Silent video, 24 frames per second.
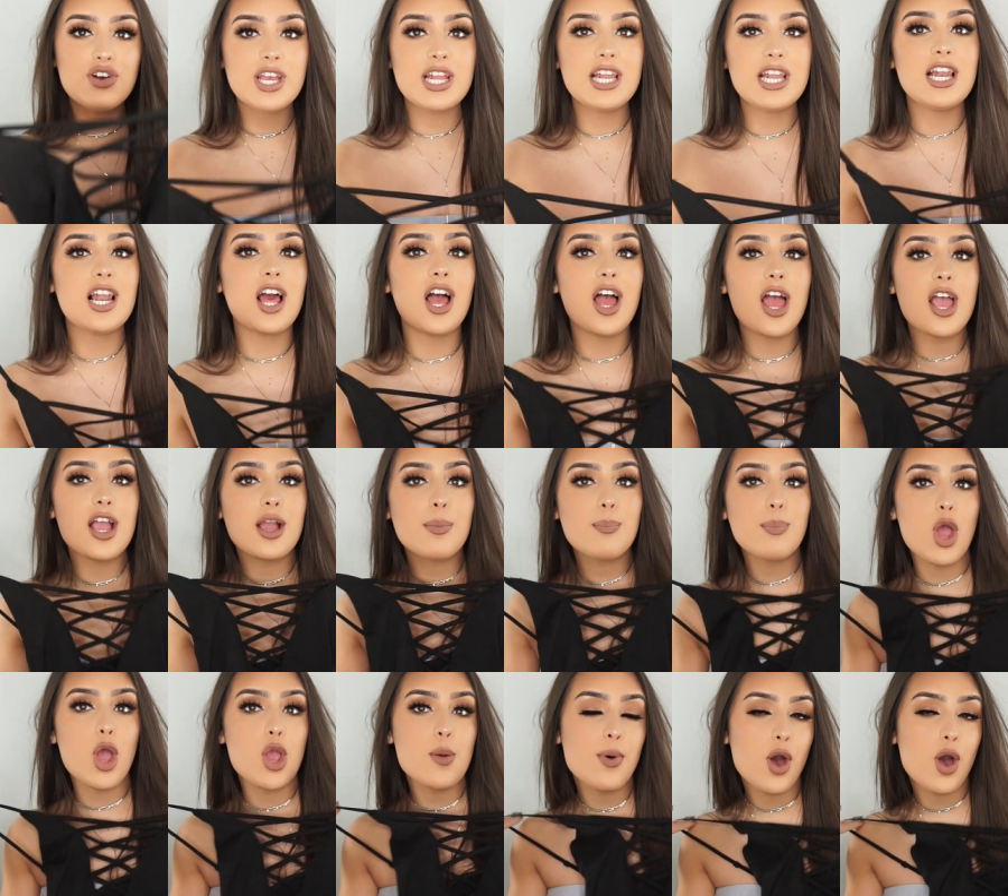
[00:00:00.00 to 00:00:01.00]
really like
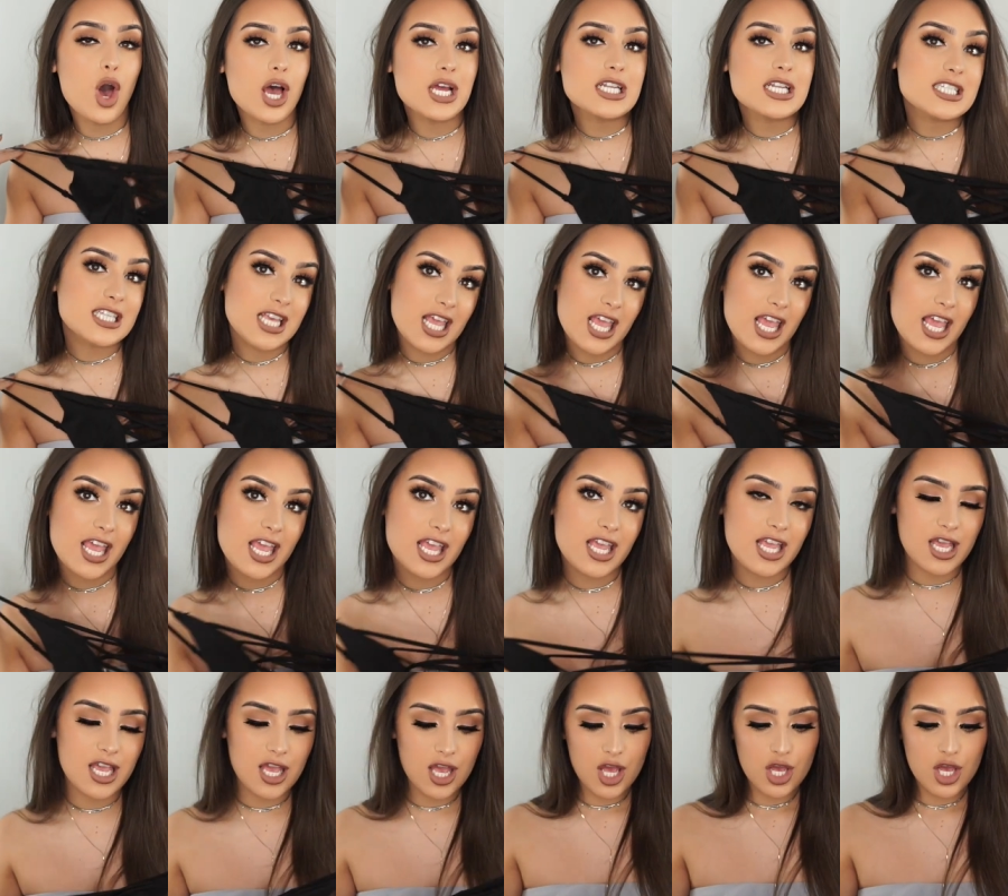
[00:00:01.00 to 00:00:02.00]
boat
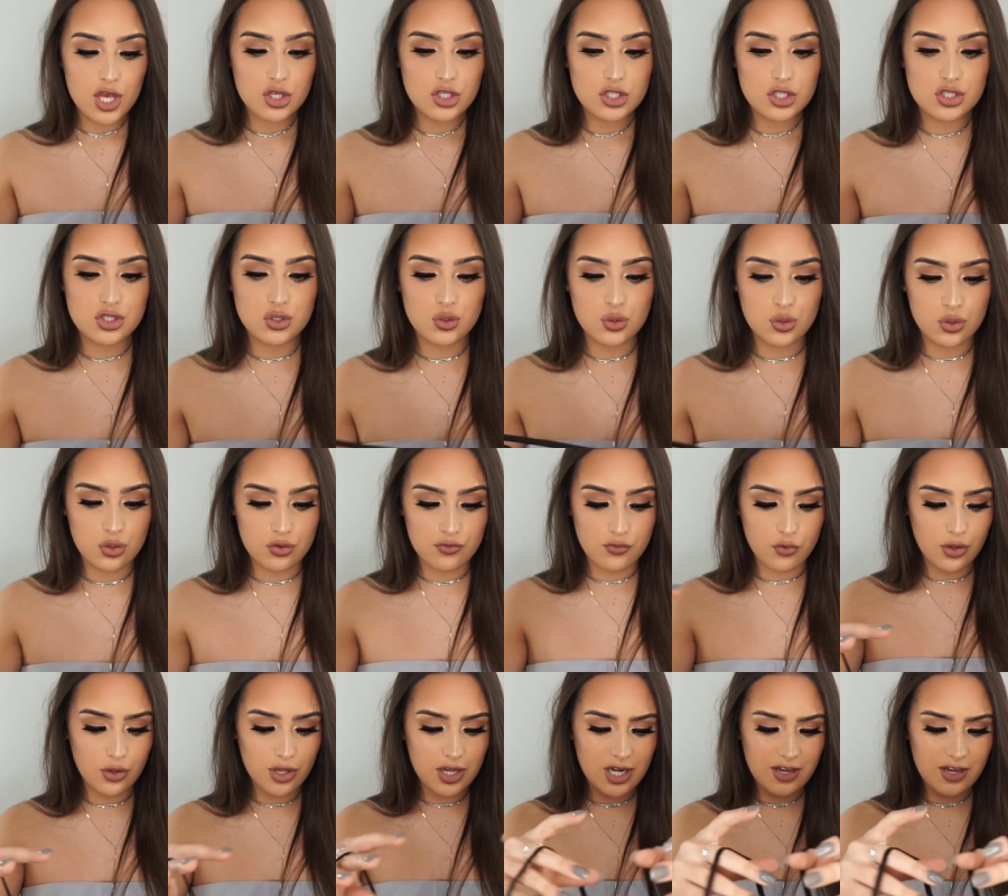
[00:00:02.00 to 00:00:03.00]
party sort of,
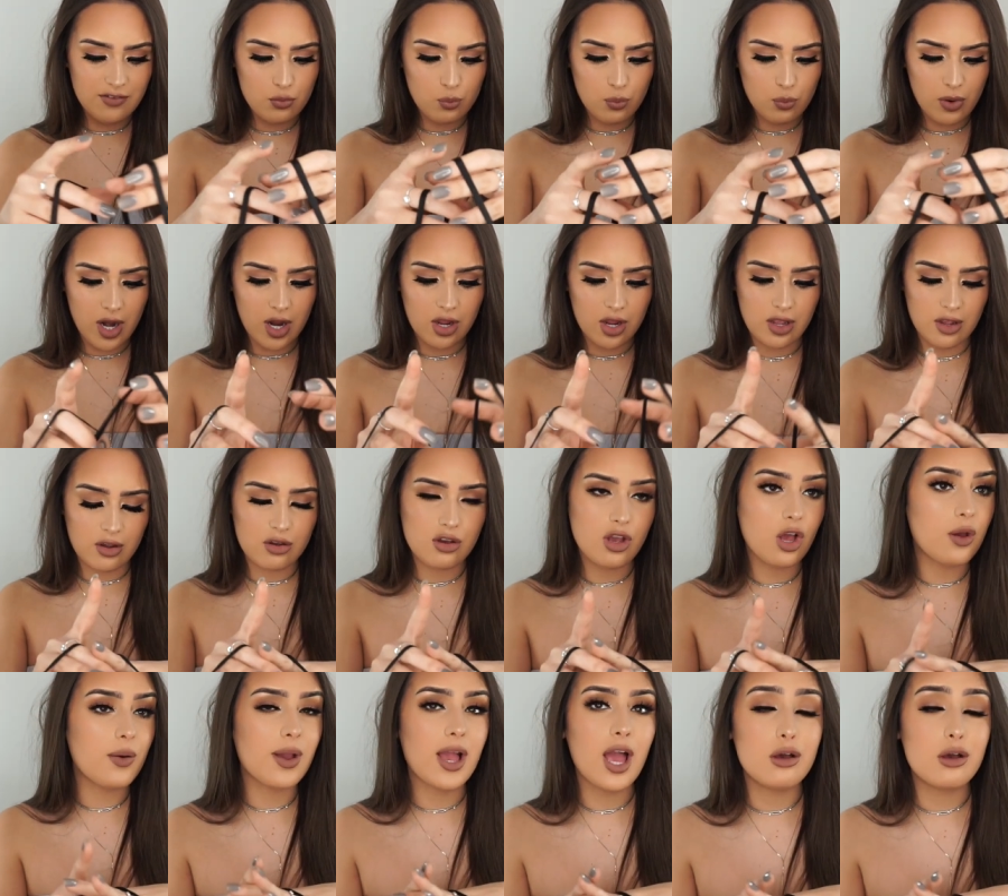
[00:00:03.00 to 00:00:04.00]
or you can even wear it
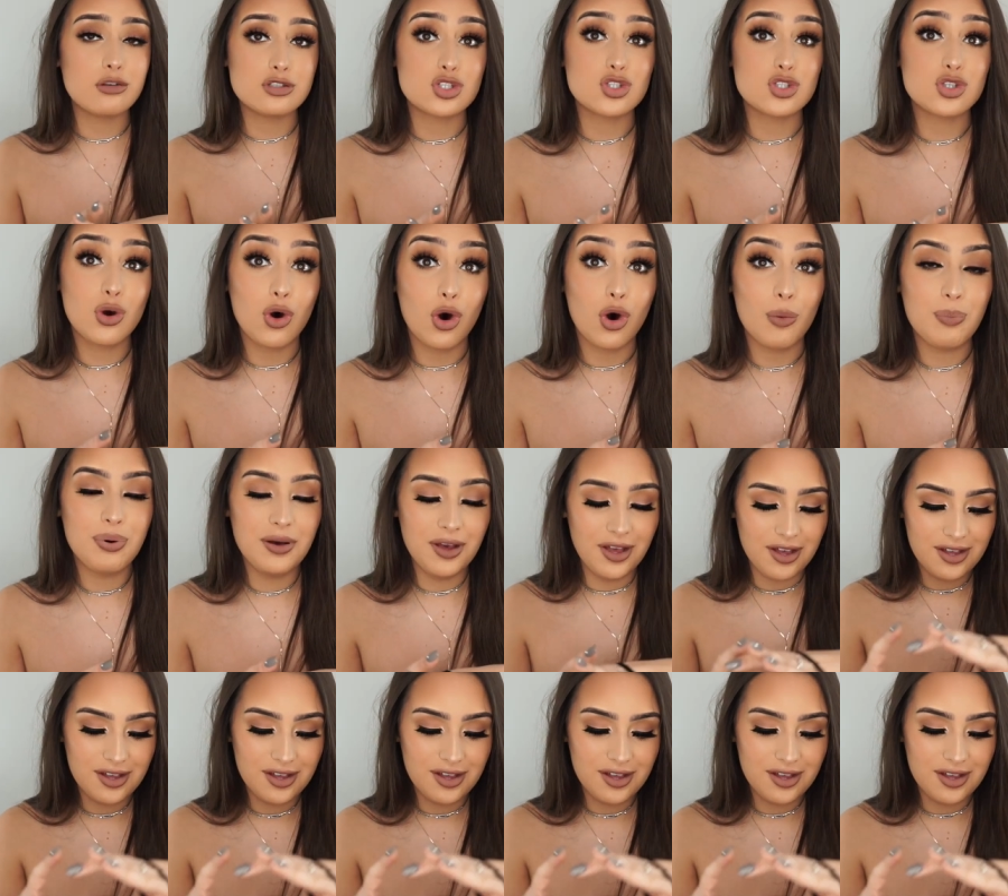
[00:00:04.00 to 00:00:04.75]
going out as a top.